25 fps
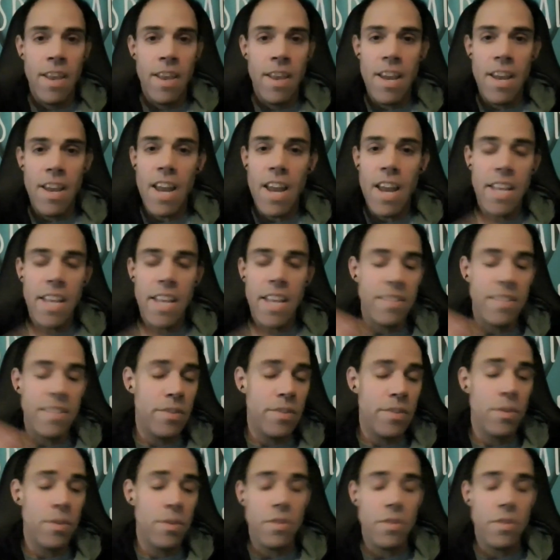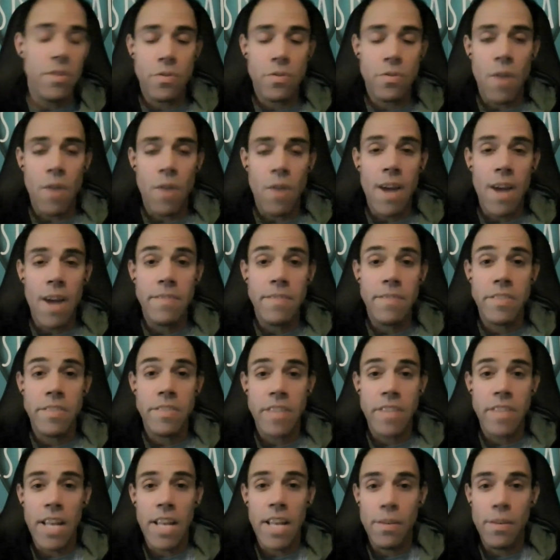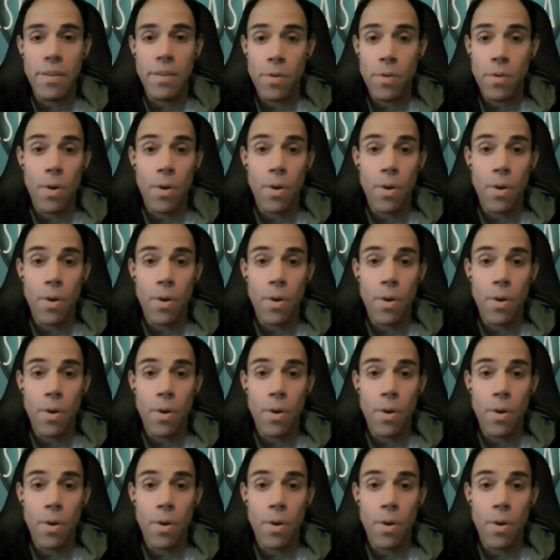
And I continually strive to set new